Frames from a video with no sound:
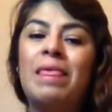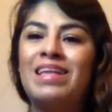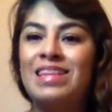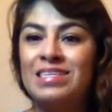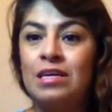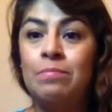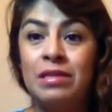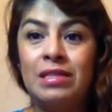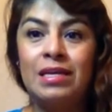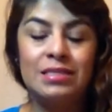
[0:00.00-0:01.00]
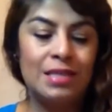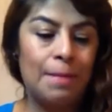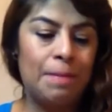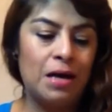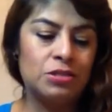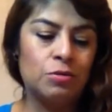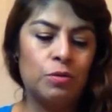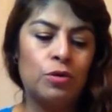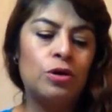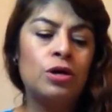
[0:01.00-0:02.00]
it doesn't mean that it's not
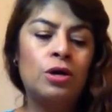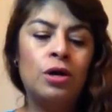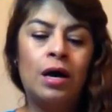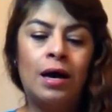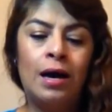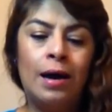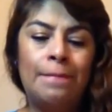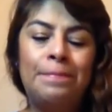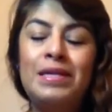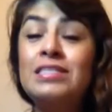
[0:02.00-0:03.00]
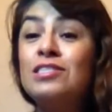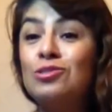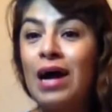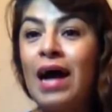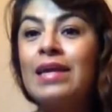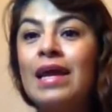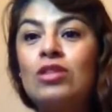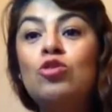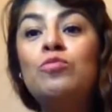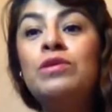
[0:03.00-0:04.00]
possible. Please try
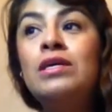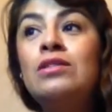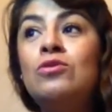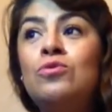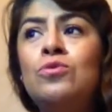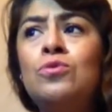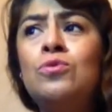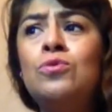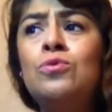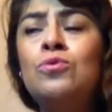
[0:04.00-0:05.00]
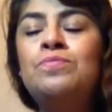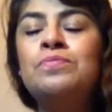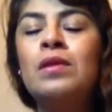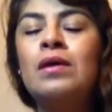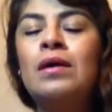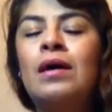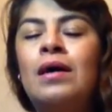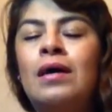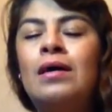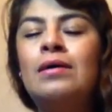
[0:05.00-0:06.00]
not to be too
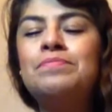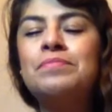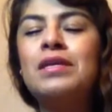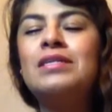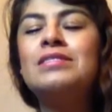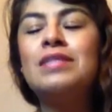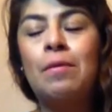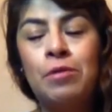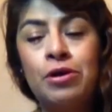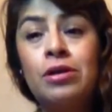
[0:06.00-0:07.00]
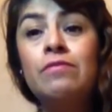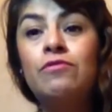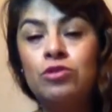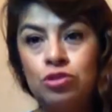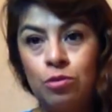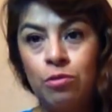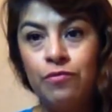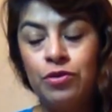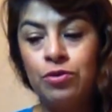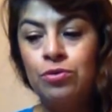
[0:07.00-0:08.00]
stubborn for some
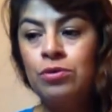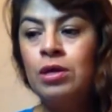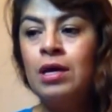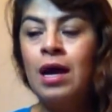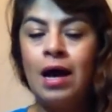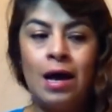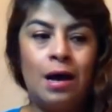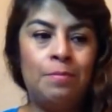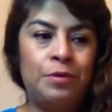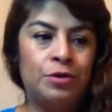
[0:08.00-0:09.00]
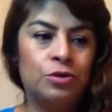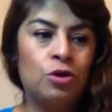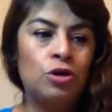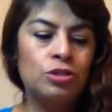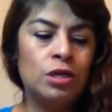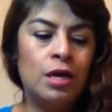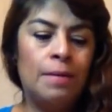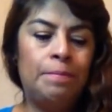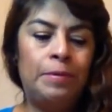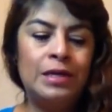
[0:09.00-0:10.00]
of you, Virgos.
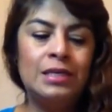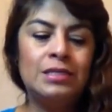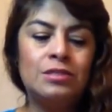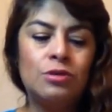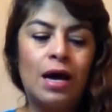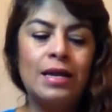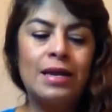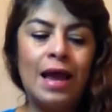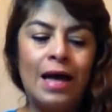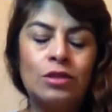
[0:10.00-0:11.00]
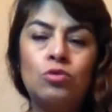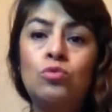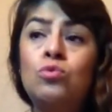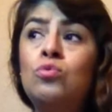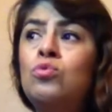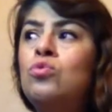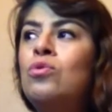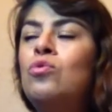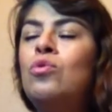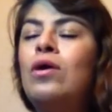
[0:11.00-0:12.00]
Please try not
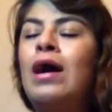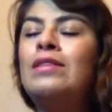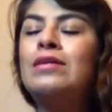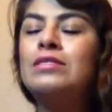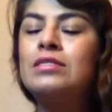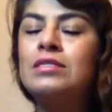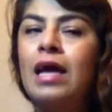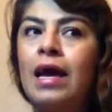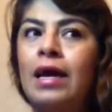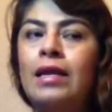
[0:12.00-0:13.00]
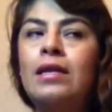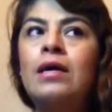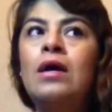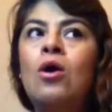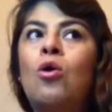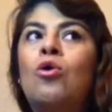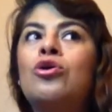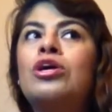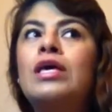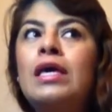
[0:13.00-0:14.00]
to understand
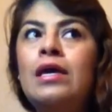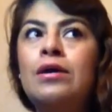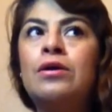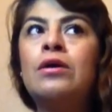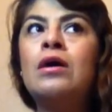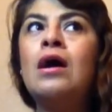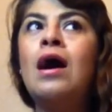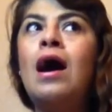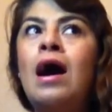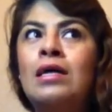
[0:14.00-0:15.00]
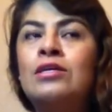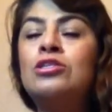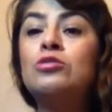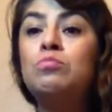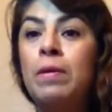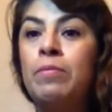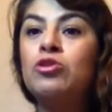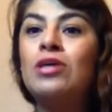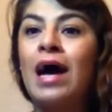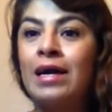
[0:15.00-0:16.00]
or hear other
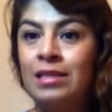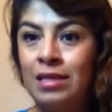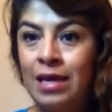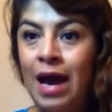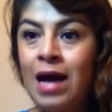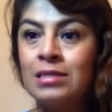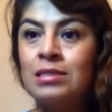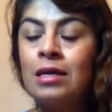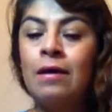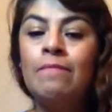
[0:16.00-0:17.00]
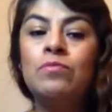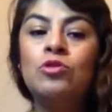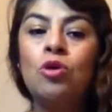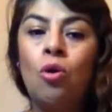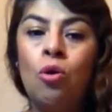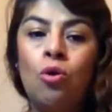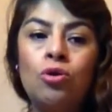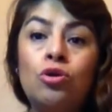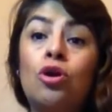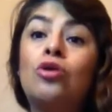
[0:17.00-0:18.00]
people's ideas.
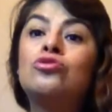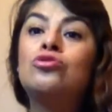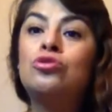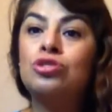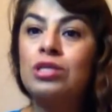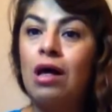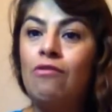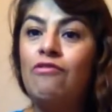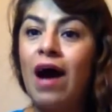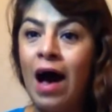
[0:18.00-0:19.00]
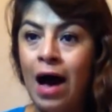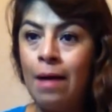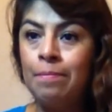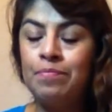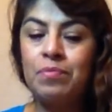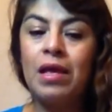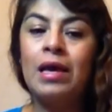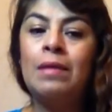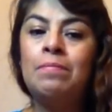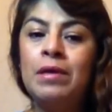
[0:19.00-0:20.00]
Don't close yourself up
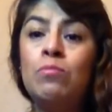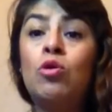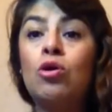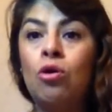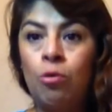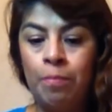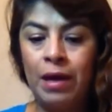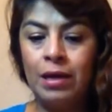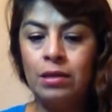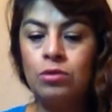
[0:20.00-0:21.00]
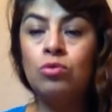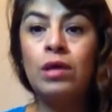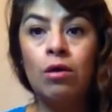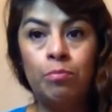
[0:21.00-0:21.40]
and be more open to the